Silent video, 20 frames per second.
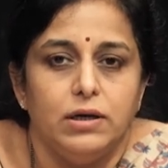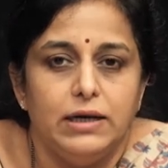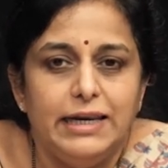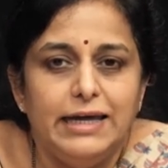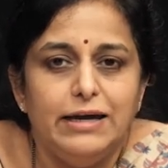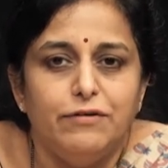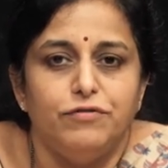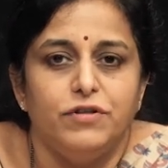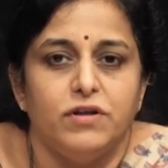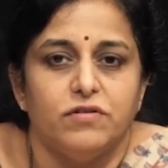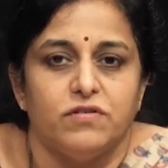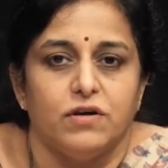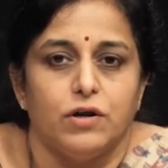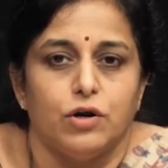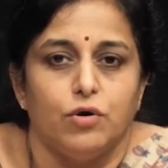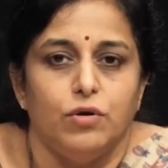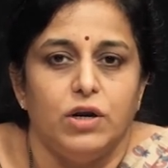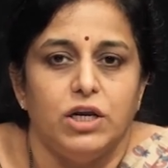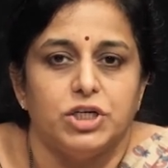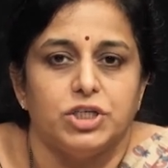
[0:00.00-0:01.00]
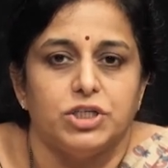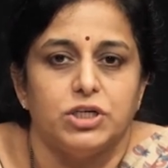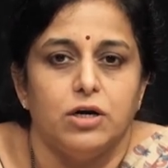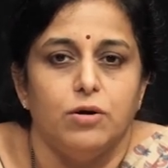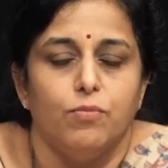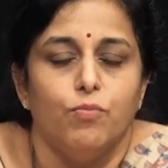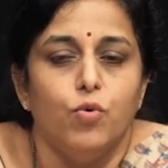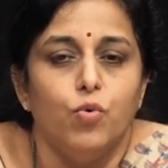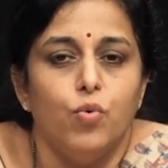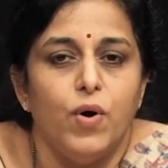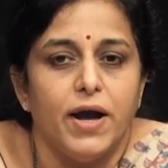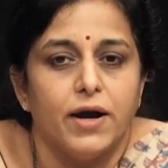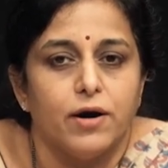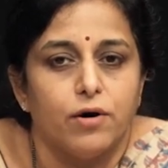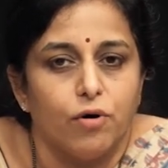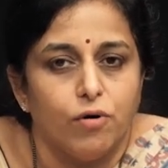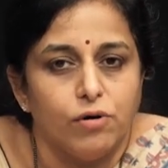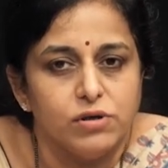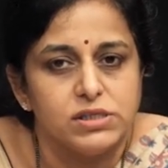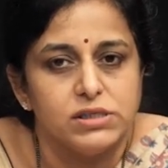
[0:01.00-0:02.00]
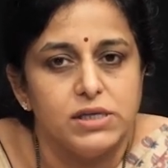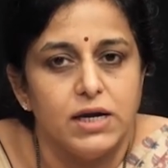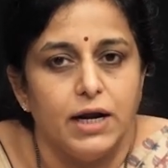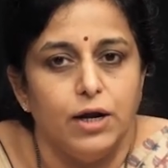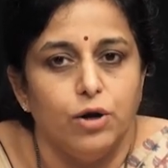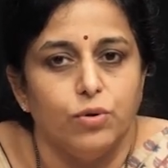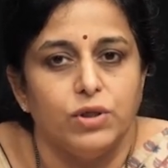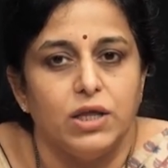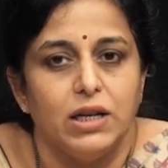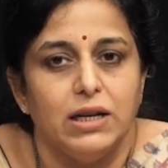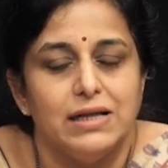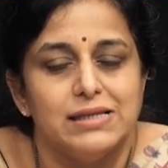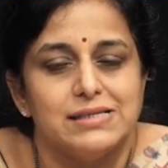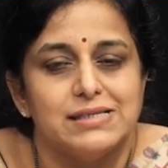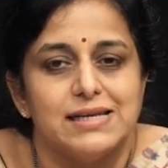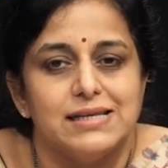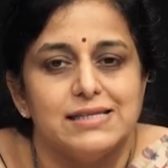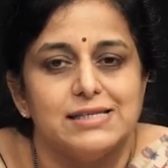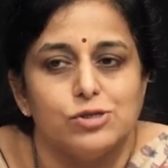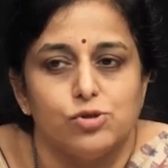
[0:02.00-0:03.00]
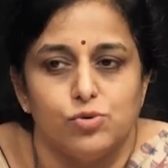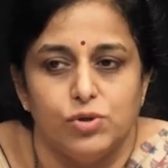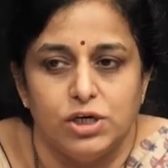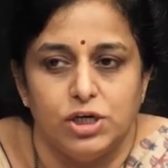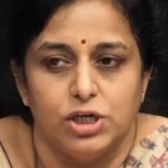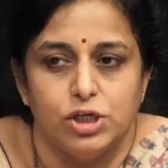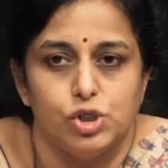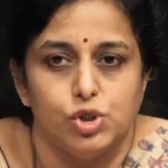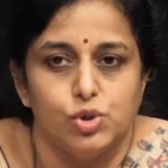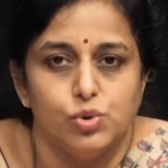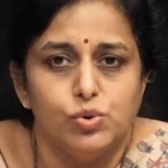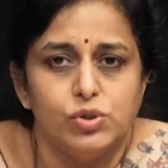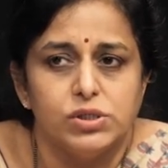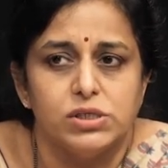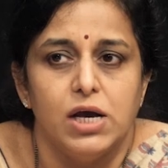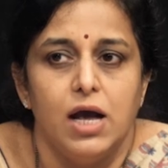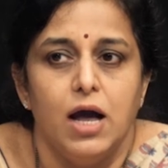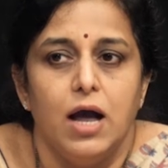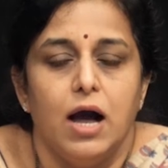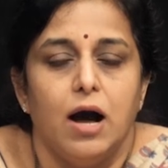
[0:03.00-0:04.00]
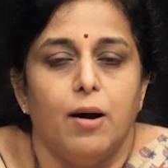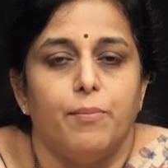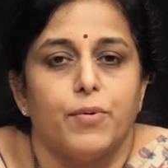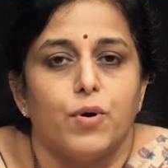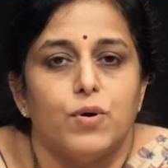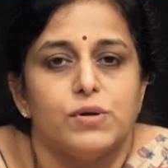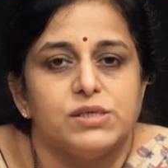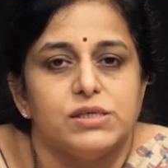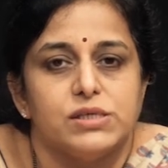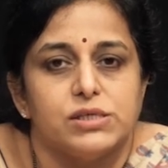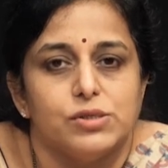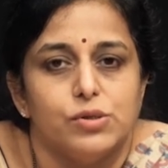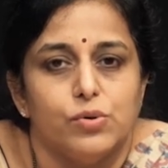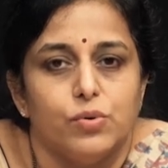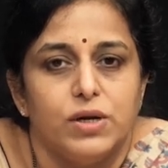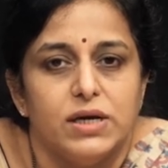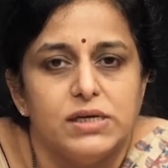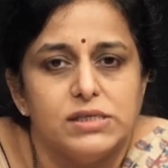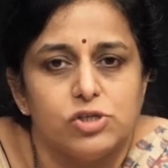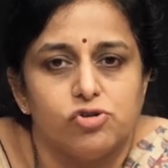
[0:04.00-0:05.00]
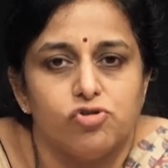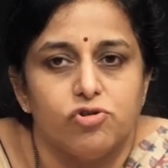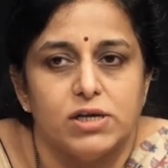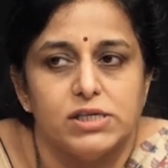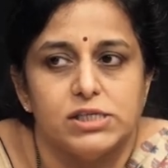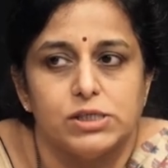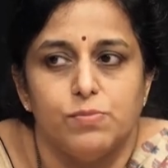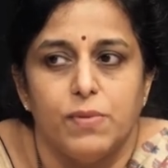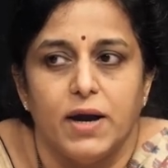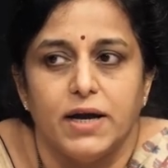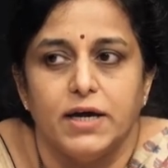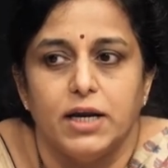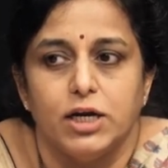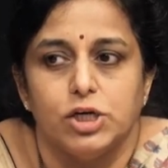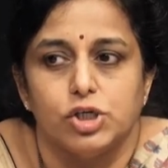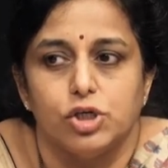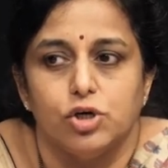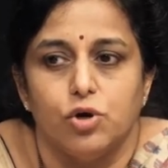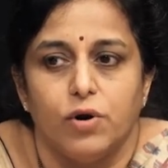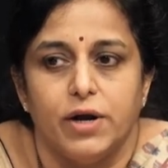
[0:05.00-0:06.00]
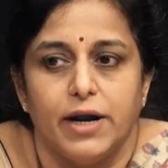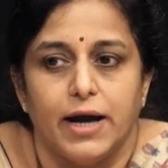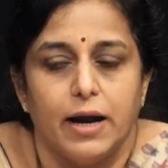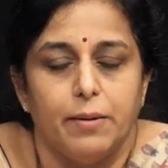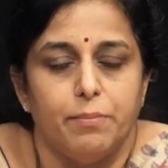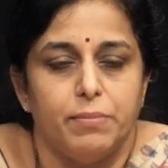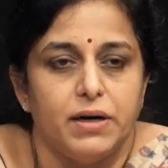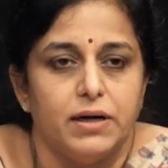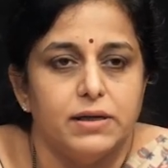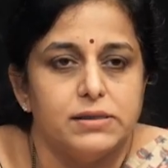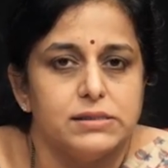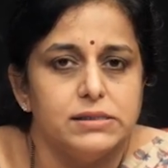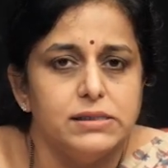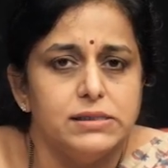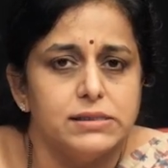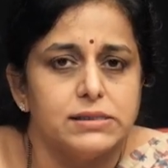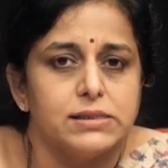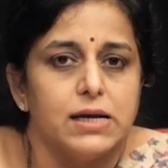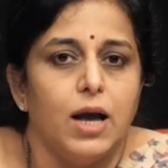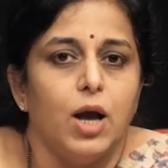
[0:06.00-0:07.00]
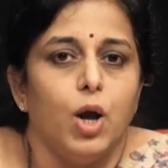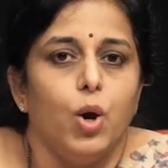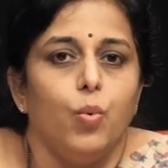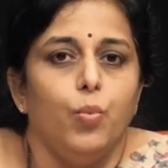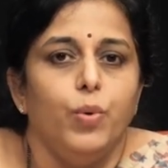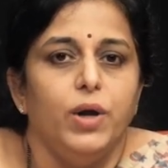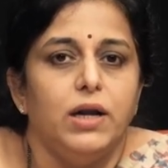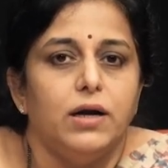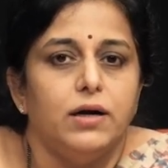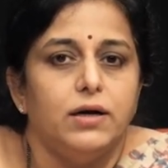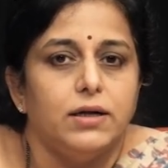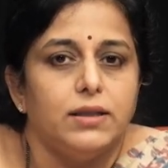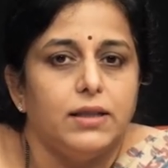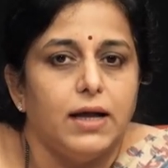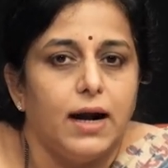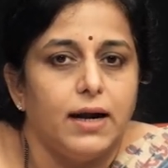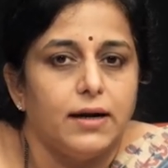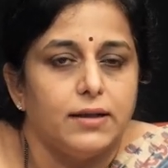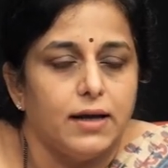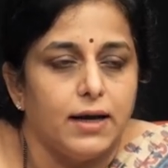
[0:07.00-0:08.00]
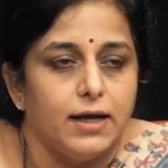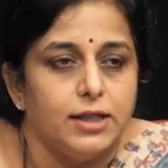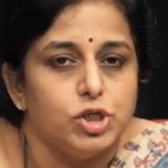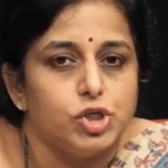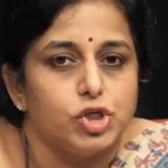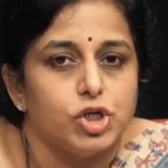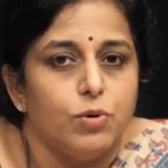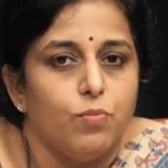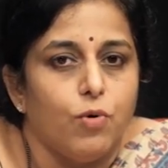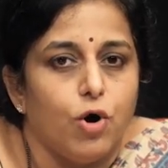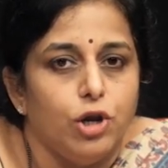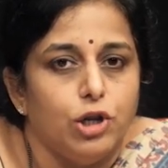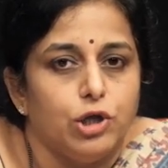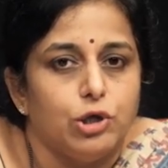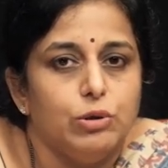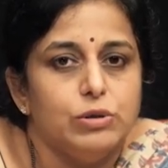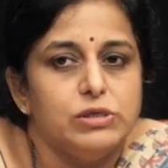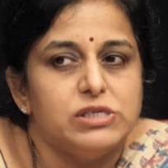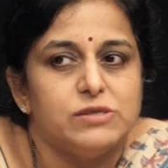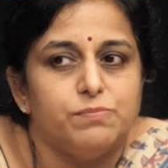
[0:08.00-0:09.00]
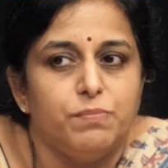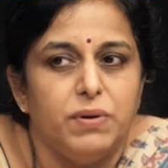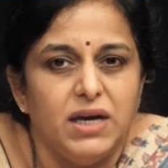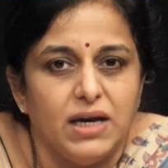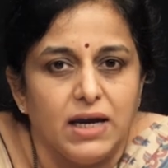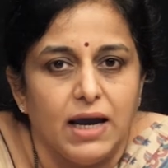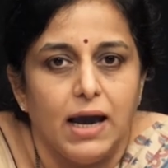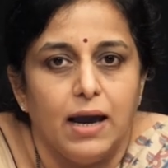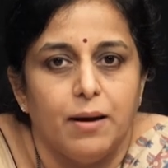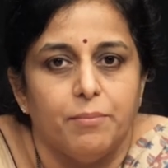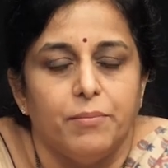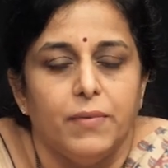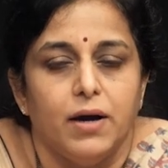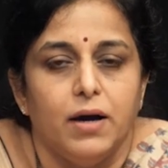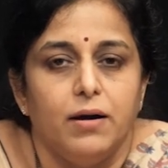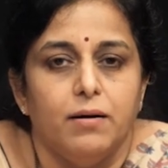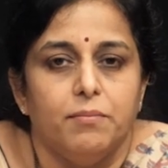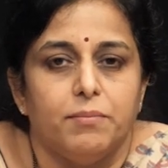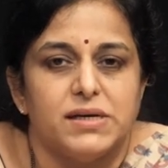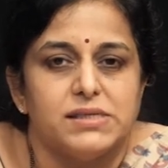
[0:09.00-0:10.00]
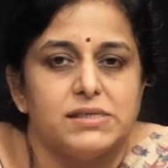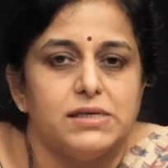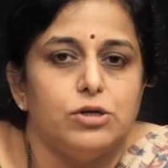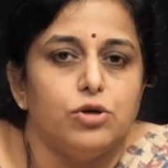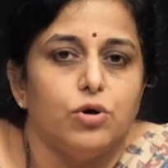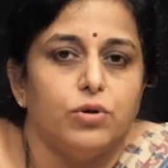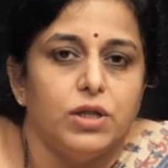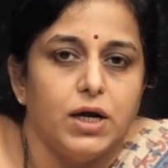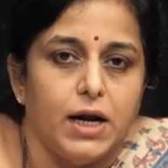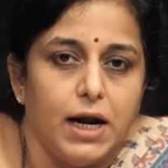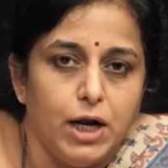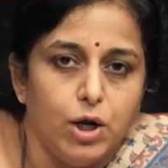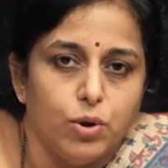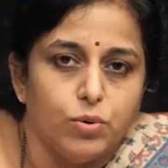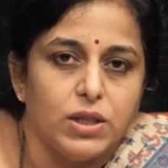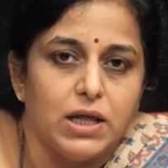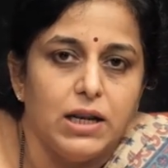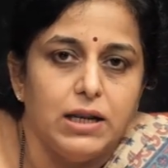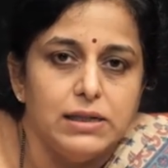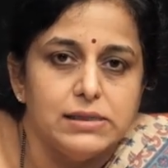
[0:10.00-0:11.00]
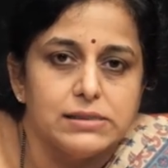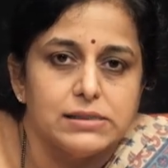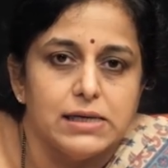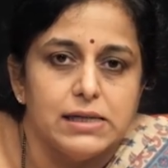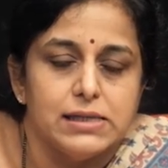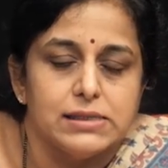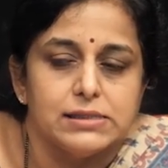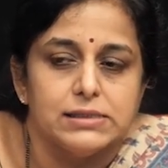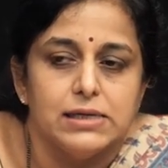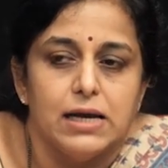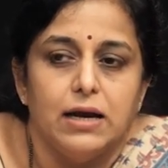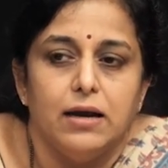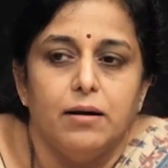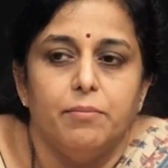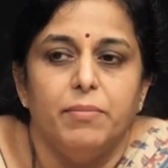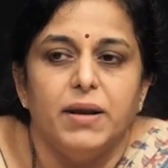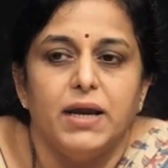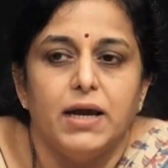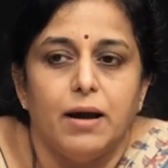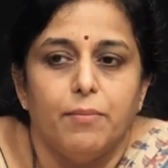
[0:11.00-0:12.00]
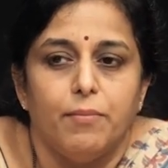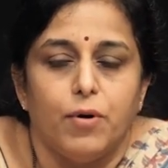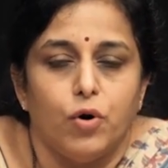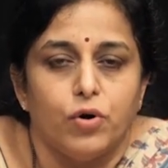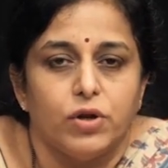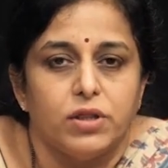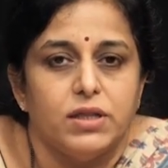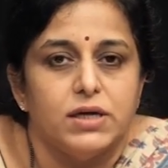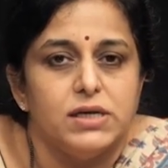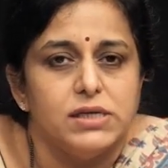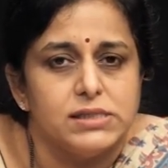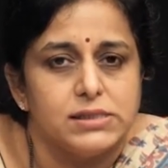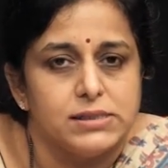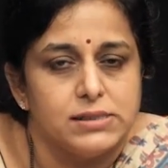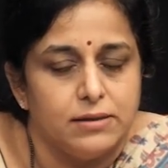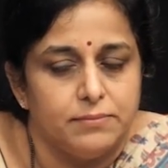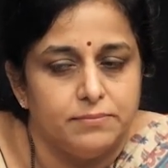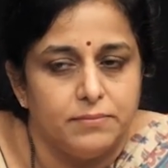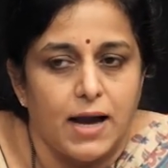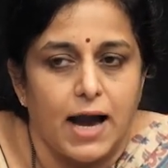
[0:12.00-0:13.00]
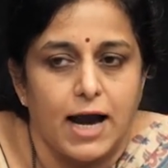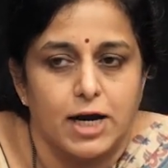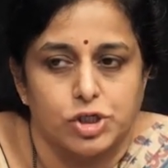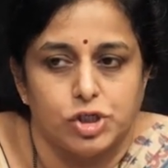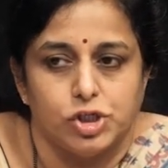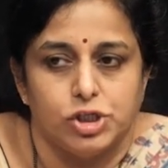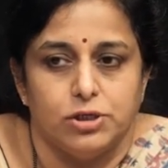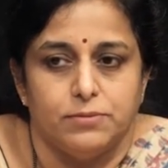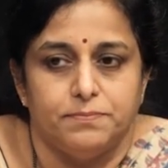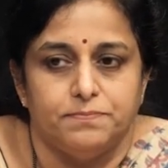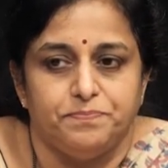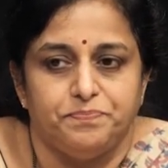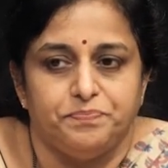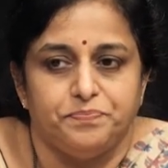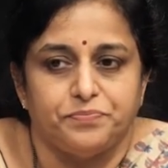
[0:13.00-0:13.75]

leave the circulation, move across the endothelial cells to the tissues, a process known as transmigration or diapedesis. We learnt that the addition molecules PECAM present on the endothelial cells bring about this action.